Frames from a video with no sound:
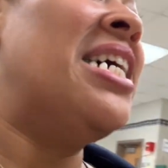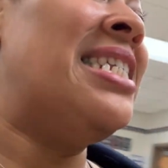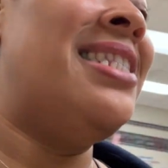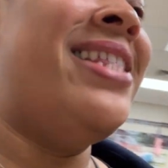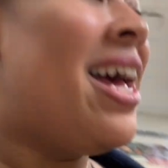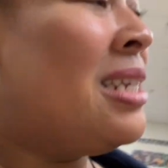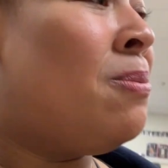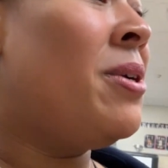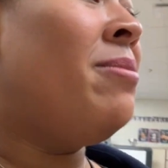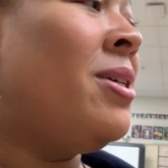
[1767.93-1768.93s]
that's
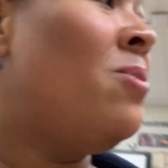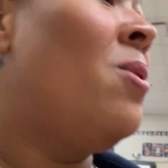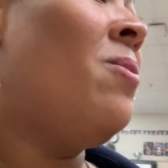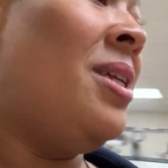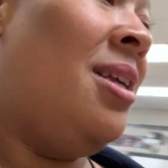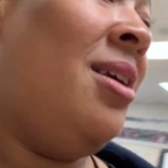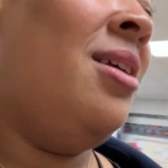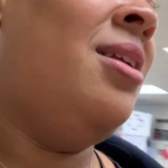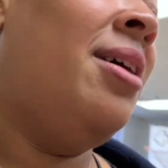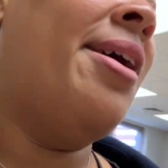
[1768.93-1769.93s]
pretty much what we
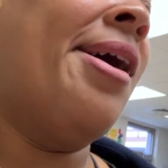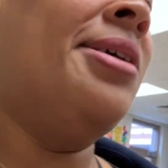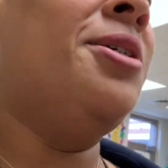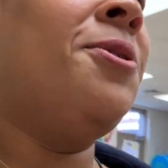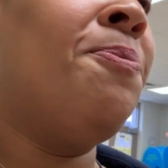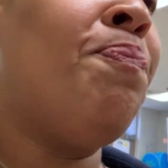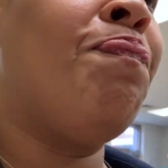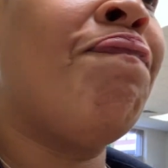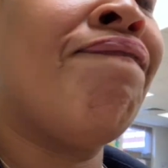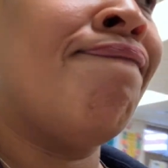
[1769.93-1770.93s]
did.
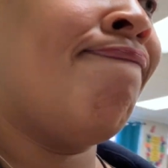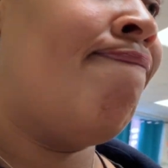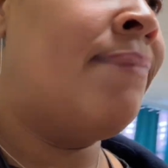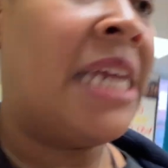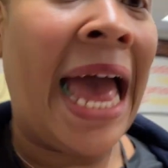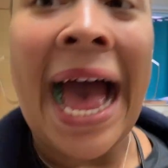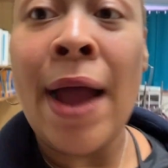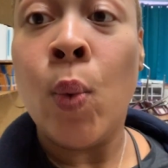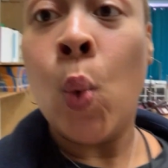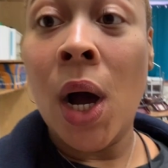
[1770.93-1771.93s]

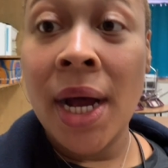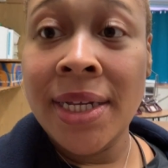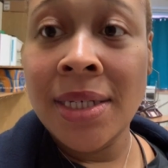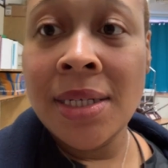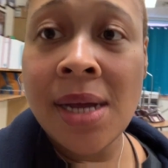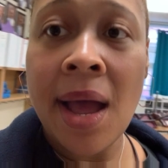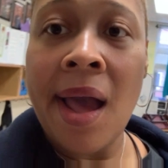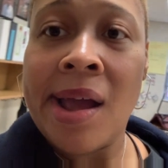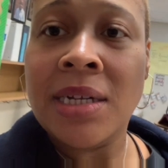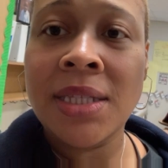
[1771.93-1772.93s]
I won
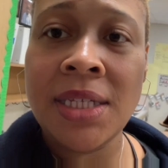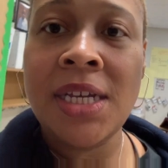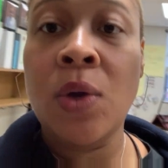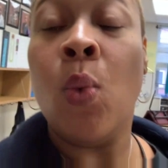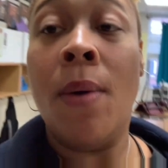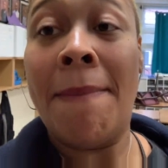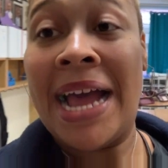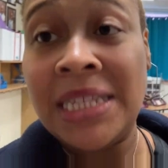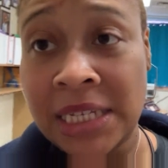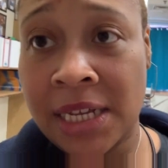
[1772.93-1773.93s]

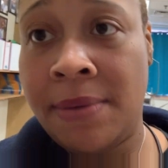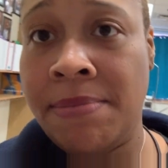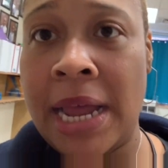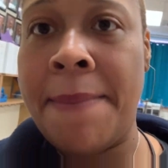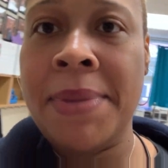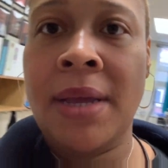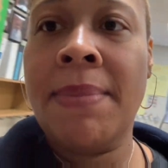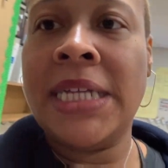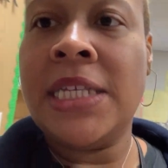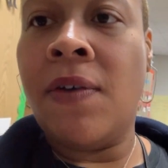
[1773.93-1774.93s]
my team, not me,
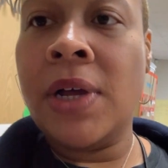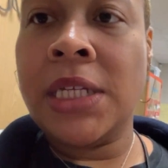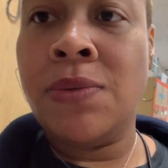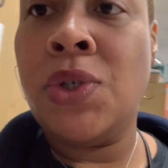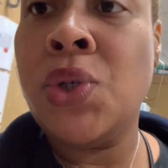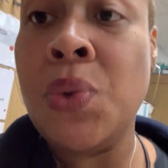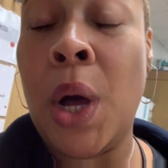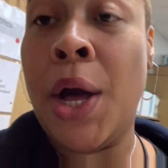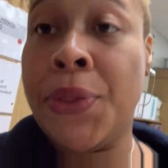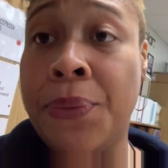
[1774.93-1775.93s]
myself, because it was 2
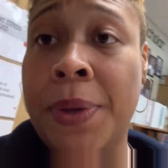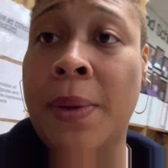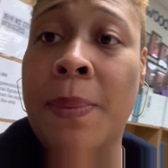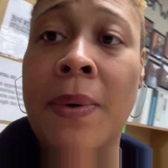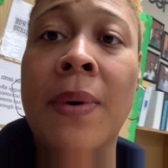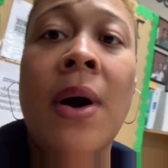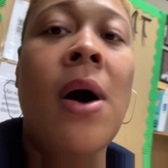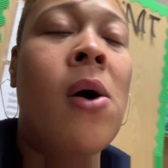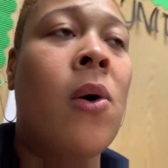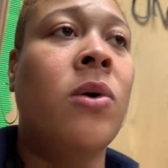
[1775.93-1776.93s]
other people
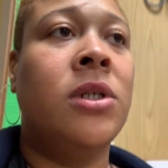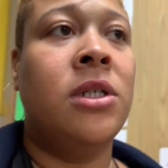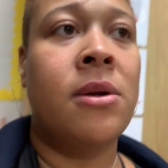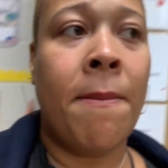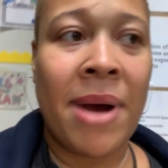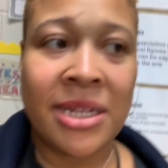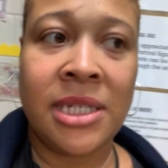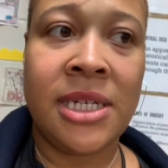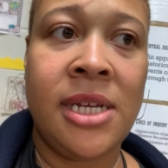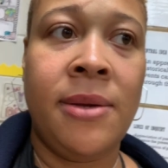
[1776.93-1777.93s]
on my
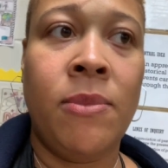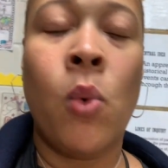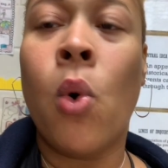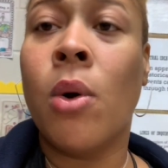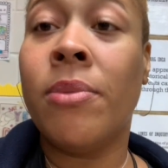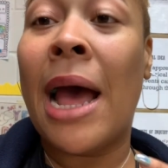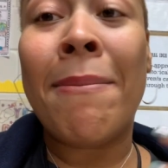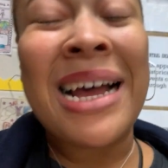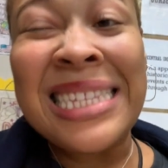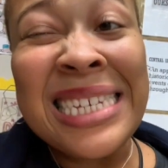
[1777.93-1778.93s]
team, or not
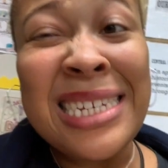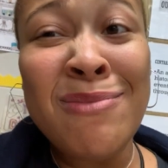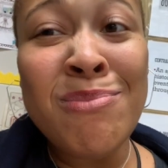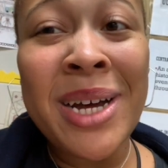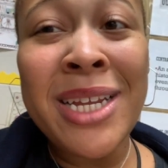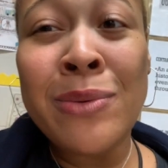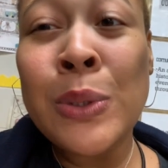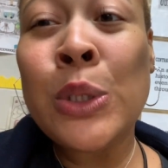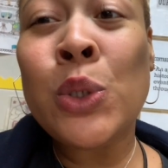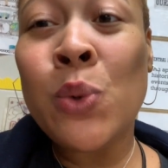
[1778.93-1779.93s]
my team, but it
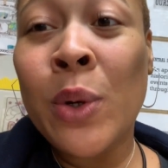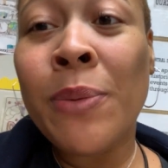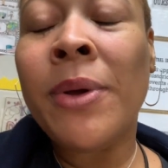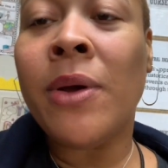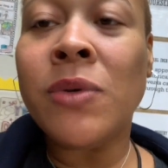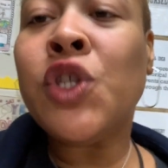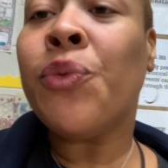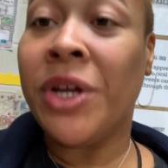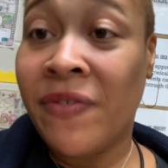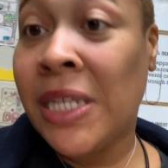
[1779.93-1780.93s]
was 2 other people. It was
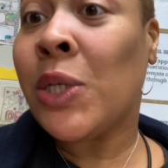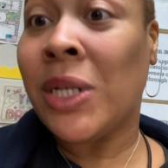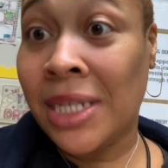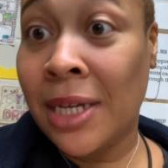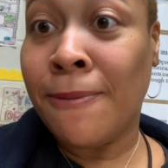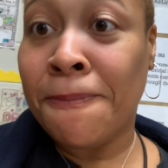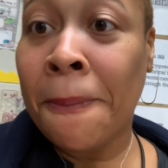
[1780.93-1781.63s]
3 of us on the team.